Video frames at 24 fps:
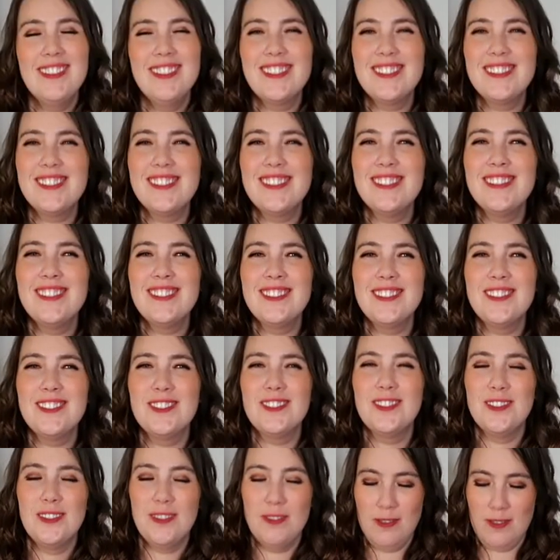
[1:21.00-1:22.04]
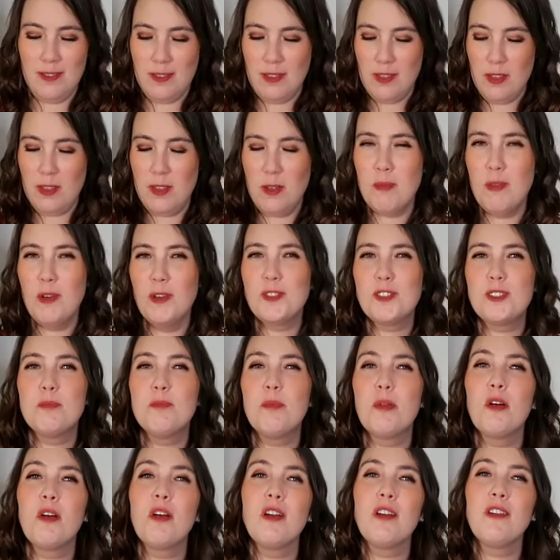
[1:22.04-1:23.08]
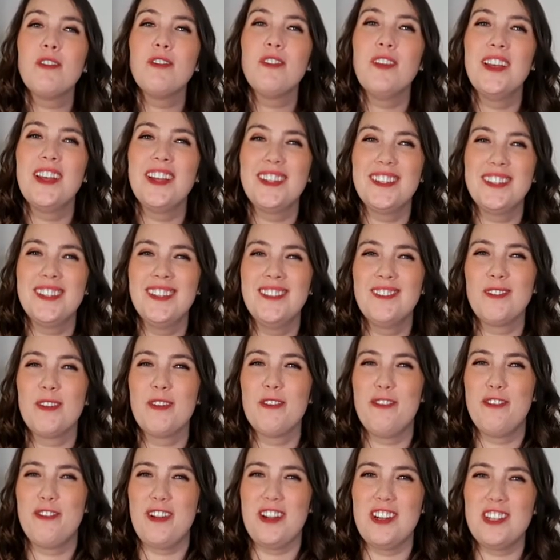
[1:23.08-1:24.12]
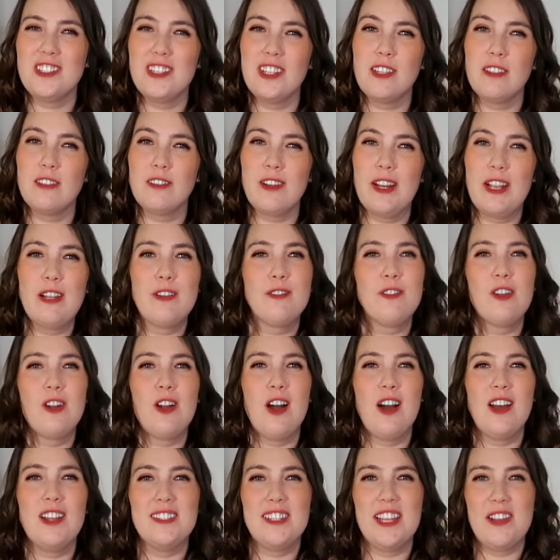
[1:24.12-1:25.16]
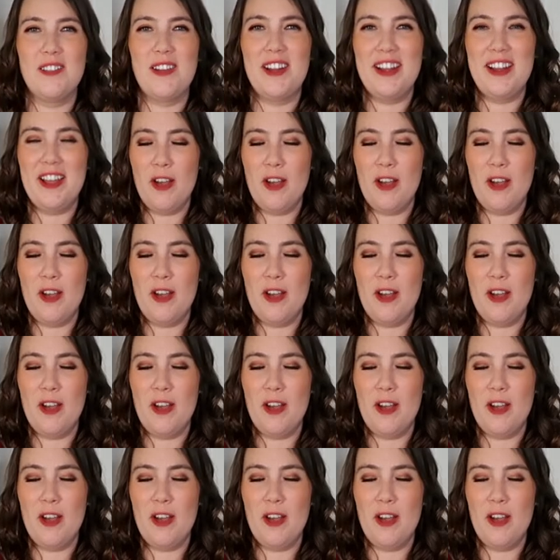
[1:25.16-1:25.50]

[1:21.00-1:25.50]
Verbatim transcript: This is the most perfect, refreshing drink for a hot day right